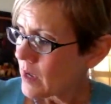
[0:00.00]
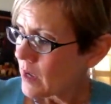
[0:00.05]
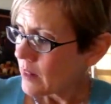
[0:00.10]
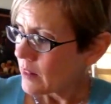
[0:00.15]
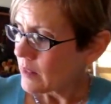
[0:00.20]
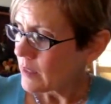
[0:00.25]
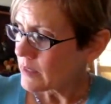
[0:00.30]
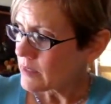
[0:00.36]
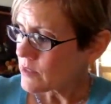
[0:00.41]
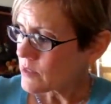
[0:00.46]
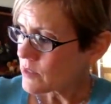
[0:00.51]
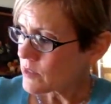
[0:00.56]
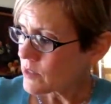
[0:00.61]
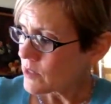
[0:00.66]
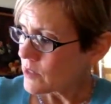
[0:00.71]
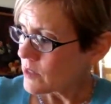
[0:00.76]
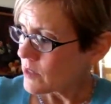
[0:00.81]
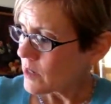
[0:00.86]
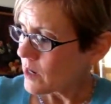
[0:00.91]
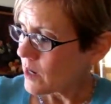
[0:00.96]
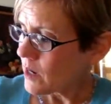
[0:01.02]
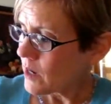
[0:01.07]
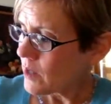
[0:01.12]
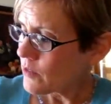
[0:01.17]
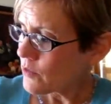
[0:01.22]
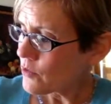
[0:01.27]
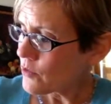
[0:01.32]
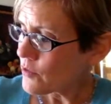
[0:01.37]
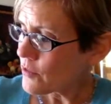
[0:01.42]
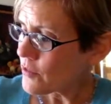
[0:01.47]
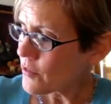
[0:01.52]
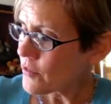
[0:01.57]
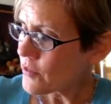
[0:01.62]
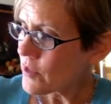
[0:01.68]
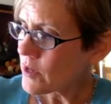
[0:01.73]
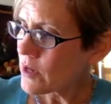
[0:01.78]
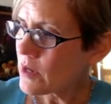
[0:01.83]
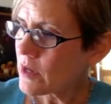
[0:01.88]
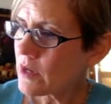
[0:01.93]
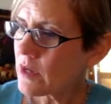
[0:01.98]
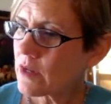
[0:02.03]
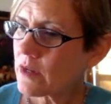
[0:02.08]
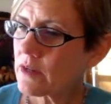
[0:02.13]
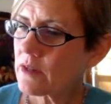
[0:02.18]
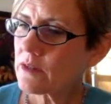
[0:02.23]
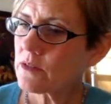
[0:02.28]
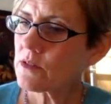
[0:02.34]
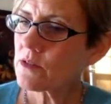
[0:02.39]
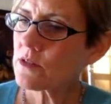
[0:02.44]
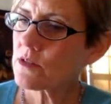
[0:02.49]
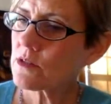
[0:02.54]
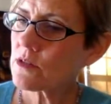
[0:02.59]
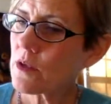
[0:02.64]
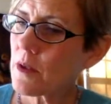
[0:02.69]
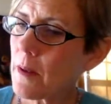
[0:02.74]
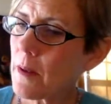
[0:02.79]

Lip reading: Let's see, other things.